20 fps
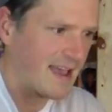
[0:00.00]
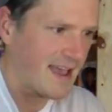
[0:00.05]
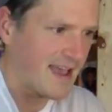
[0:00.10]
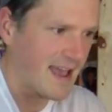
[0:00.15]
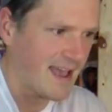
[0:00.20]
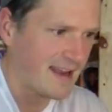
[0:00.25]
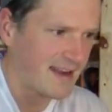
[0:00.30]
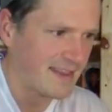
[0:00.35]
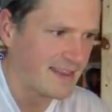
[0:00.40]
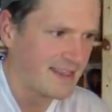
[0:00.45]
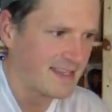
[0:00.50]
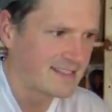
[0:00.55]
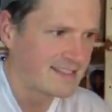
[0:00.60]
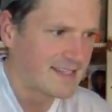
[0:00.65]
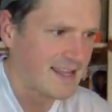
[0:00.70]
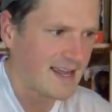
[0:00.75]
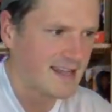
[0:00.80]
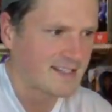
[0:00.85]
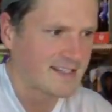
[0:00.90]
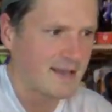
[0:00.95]
And this
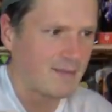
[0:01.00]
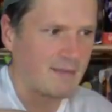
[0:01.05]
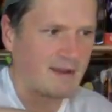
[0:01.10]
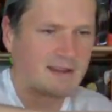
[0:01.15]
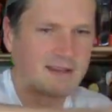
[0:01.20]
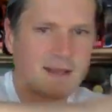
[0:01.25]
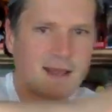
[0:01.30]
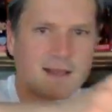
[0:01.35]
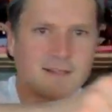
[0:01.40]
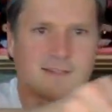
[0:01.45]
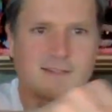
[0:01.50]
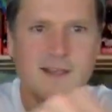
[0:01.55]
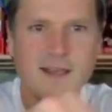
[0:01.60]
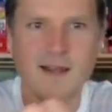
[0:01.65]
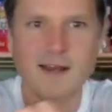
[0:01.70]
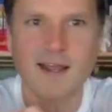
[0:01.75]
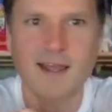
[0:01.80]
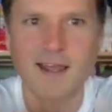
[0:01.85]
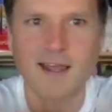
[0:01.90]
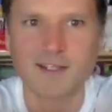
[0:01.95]
guy's on my desk.
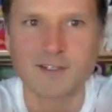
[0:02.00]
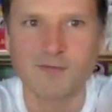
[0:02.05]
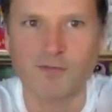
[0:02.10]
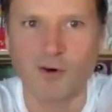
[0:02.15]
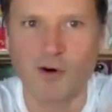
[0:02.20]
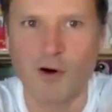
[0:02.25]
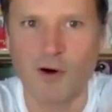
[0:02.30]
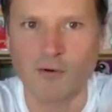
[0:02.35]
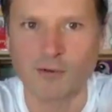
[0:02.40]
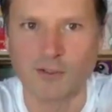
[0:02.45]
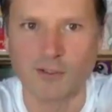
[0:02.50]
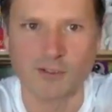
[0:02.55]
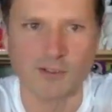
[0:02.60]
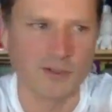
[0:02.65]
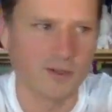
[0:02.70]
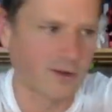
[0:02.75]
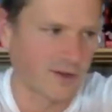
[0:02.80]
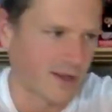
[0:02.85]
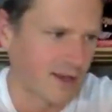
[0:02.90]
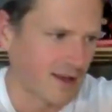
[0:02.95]
And he's ferocious
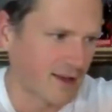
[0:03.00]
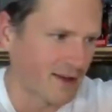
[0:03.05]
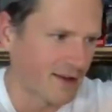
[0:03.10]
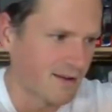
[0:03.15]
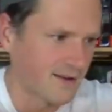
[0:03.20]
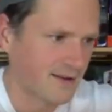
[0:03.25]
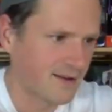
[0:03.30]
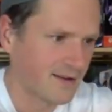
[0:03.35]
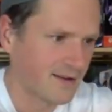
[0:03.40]
looking.